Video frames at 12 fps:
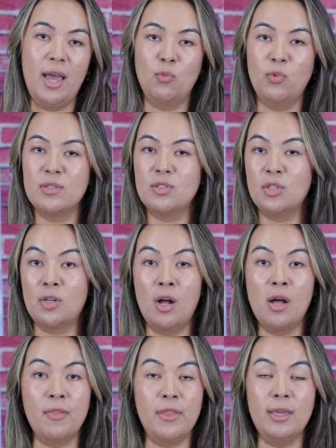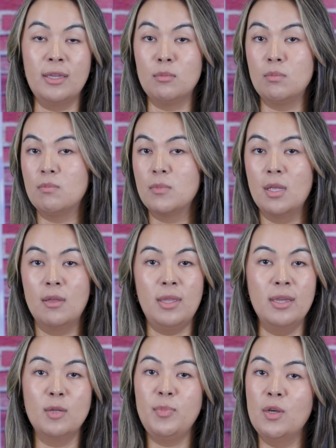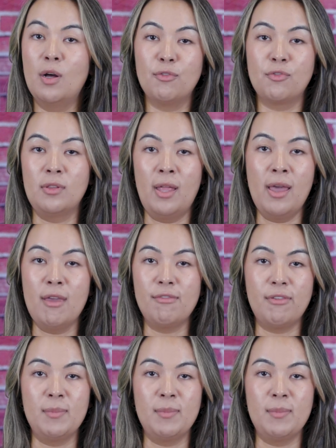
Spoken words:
and once they're on, they could be on for life.